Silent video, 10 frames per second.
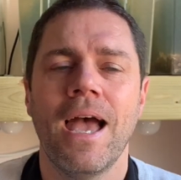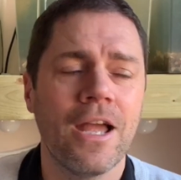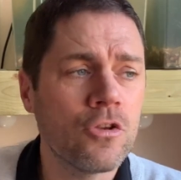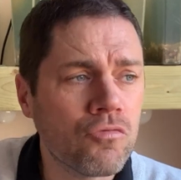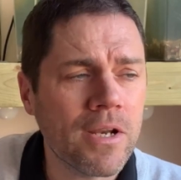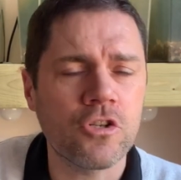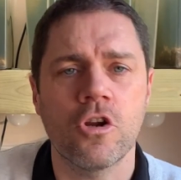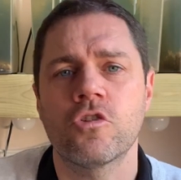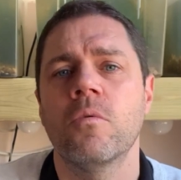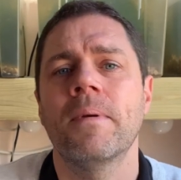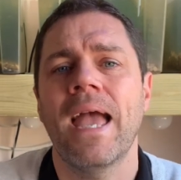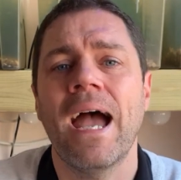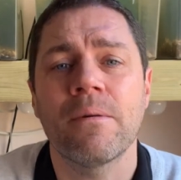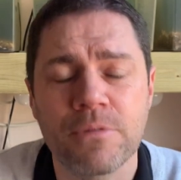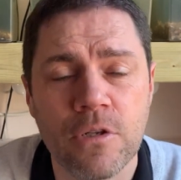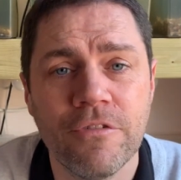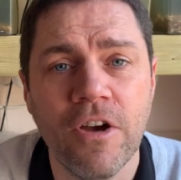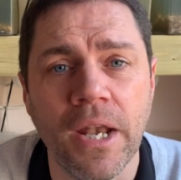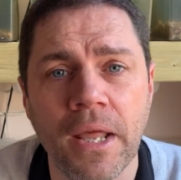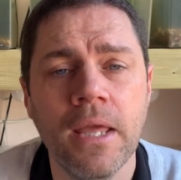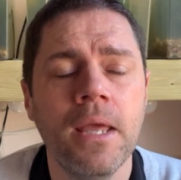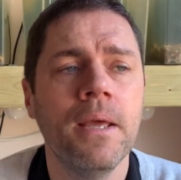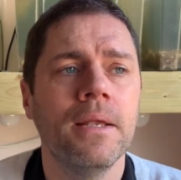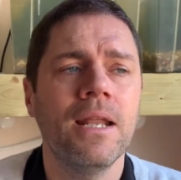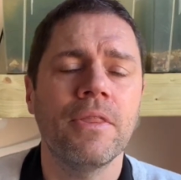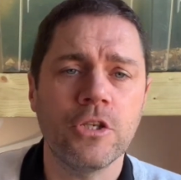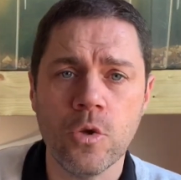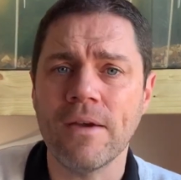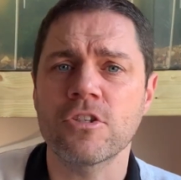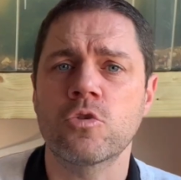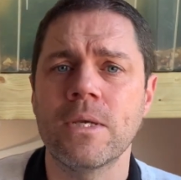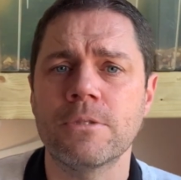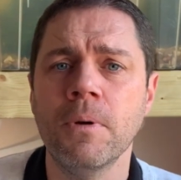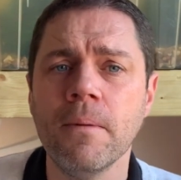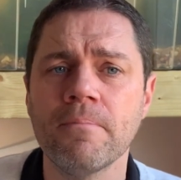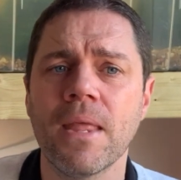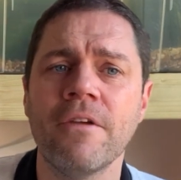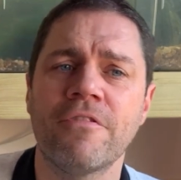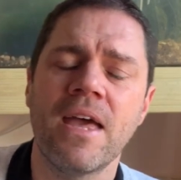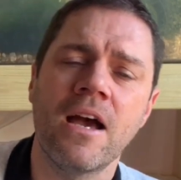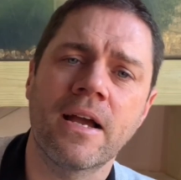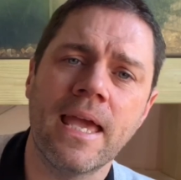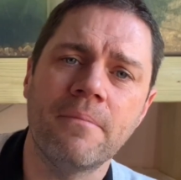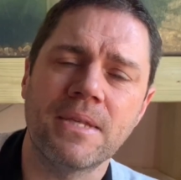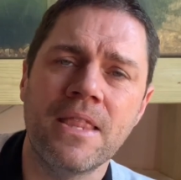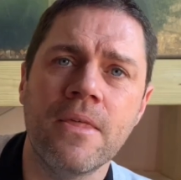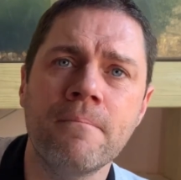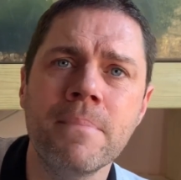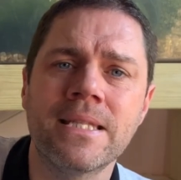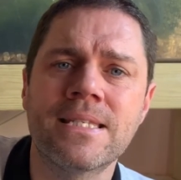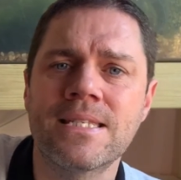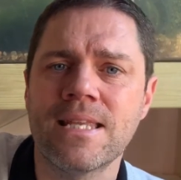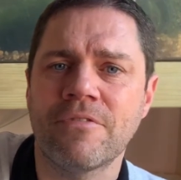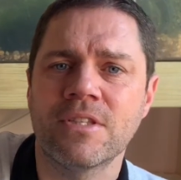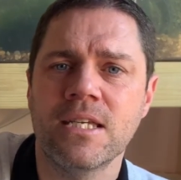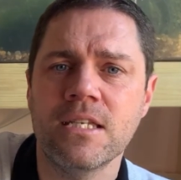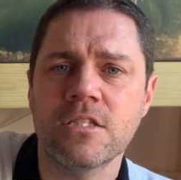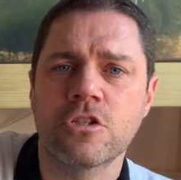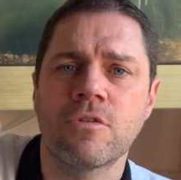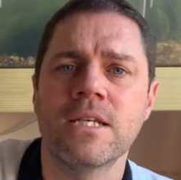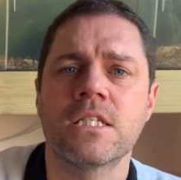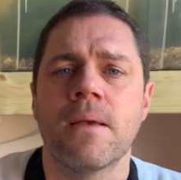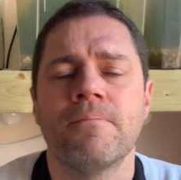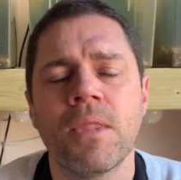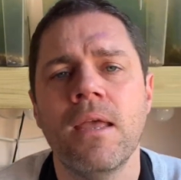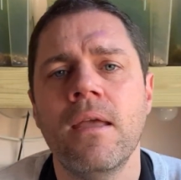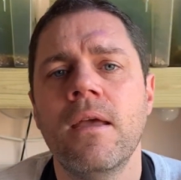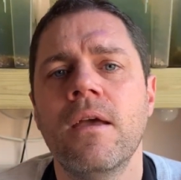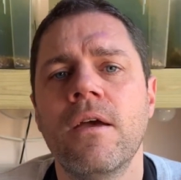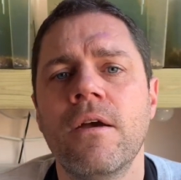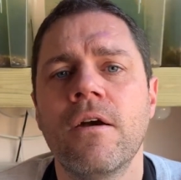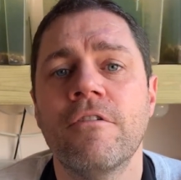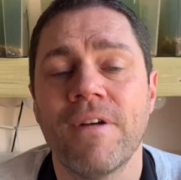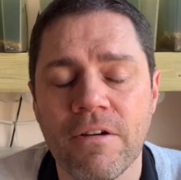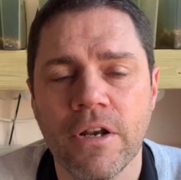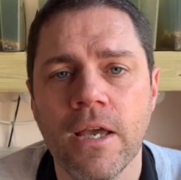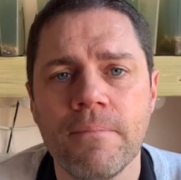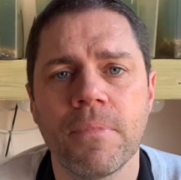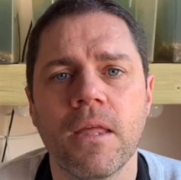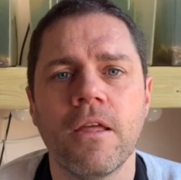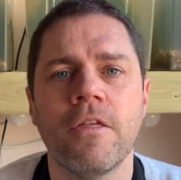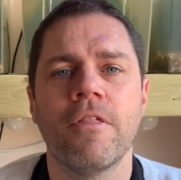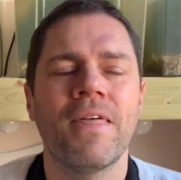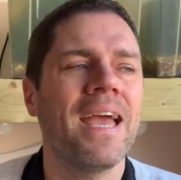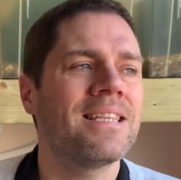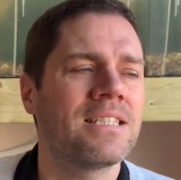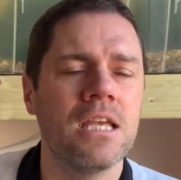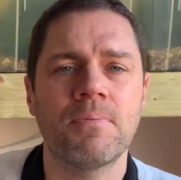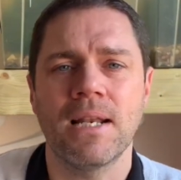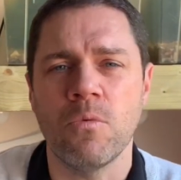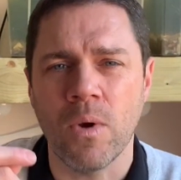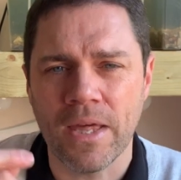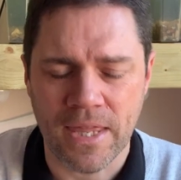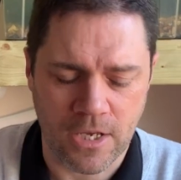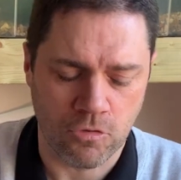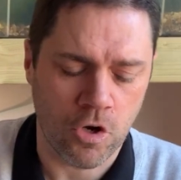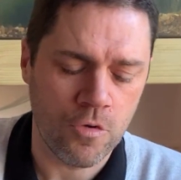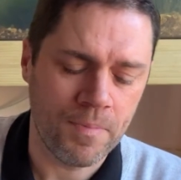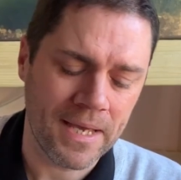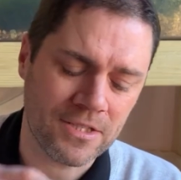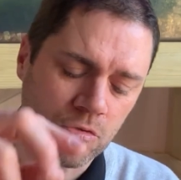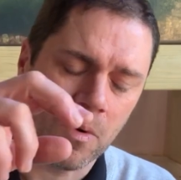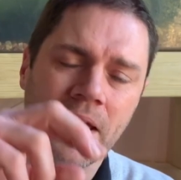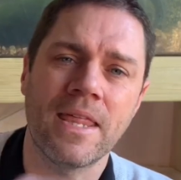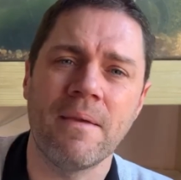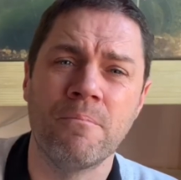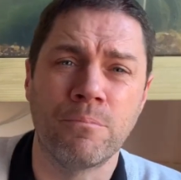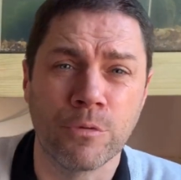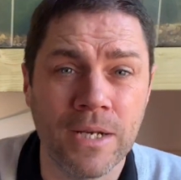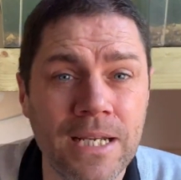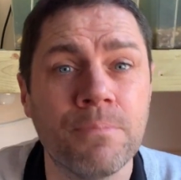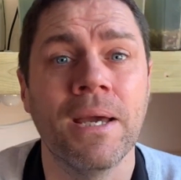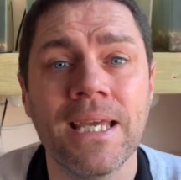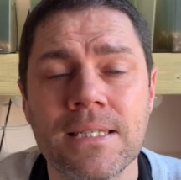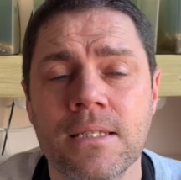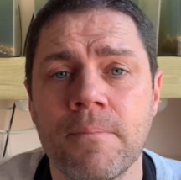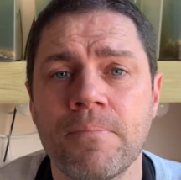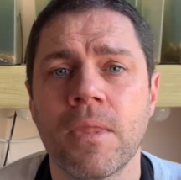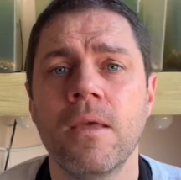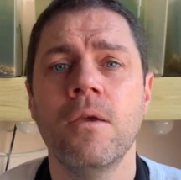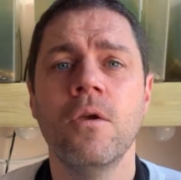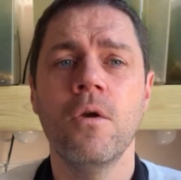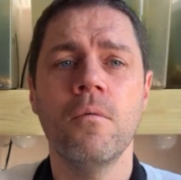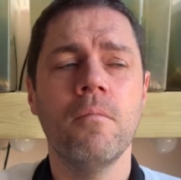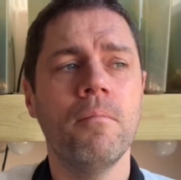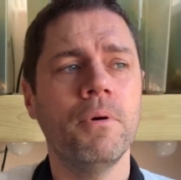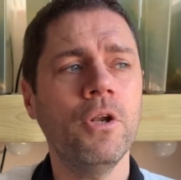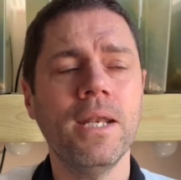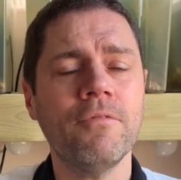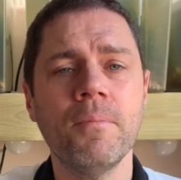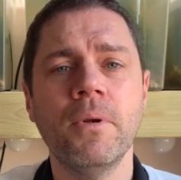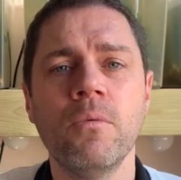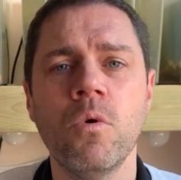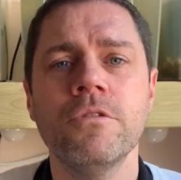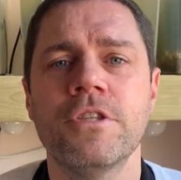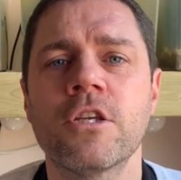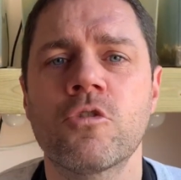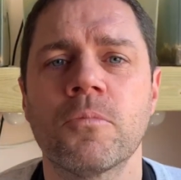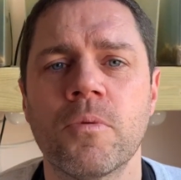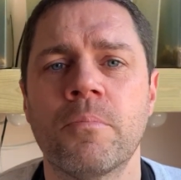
and your red cherry shrimp will be absolutely fine. Now, they do have a sweet spot. If they are kept in the mid 70s degrees Fahrenheit, that is typically where they grow best, where they breed best. But not everybody wants their shrimp to be